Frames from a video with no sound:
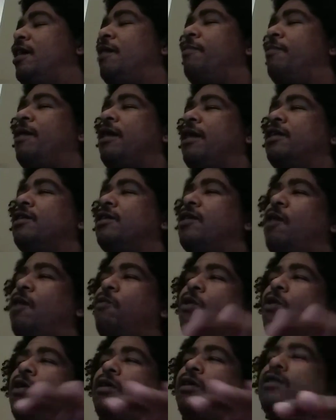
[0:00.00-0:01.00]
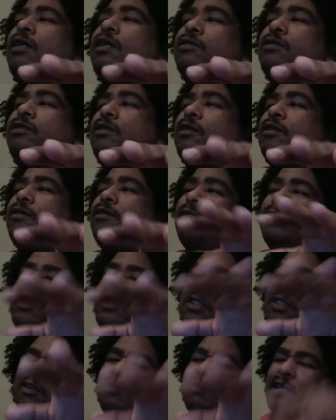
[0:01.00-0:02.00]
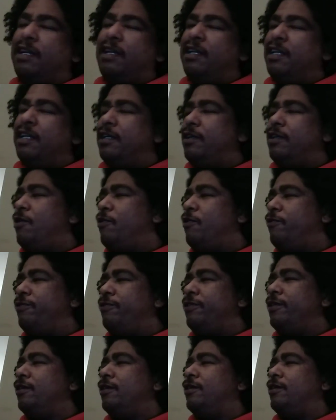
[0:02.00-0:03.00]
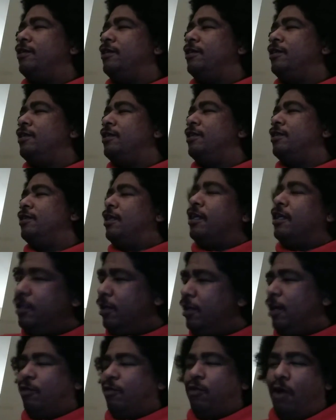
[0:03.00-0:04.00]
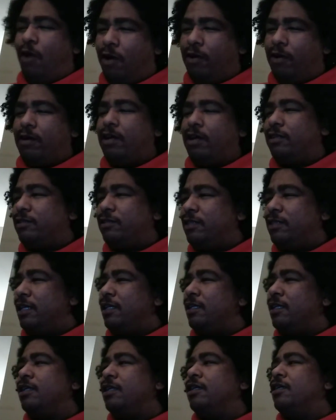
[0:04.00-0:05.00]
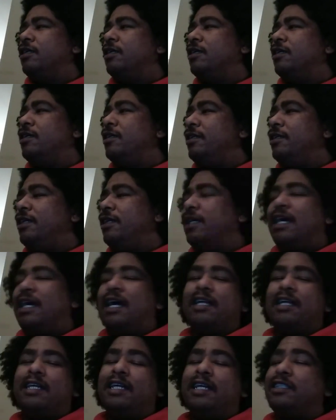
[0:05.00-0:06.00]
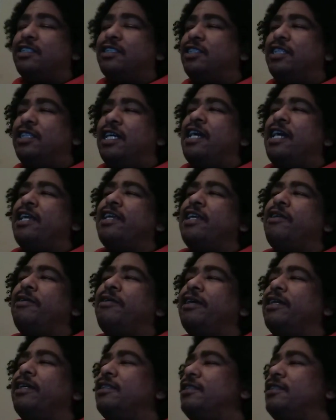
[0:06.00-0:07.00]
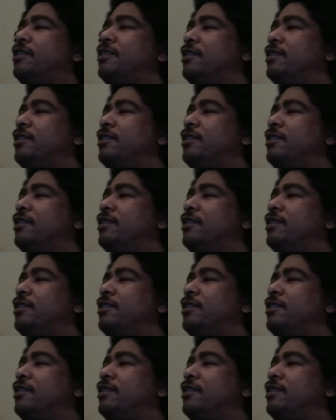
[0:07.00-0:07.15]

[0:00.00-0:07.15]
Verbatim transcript: I'm like, cause I walked up to him, I showed that nigga no fear. Like he's like, rah, rah. I was like, nigga, I'll kick the shit out of your you ass.